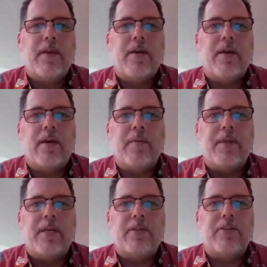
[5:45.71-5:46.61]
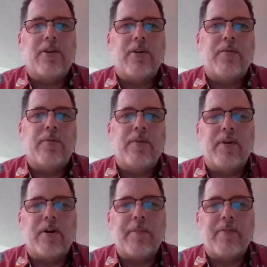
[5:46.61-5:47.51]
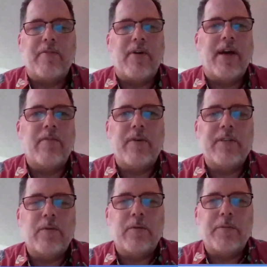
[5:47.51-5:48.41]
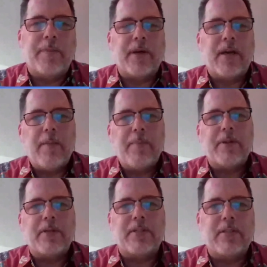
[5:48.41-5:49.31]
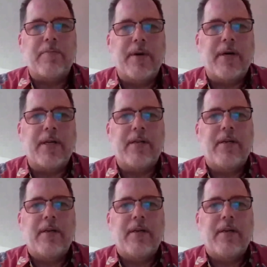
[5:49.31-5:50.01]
And so there are going to be a variety of ways in which people accomplish this, but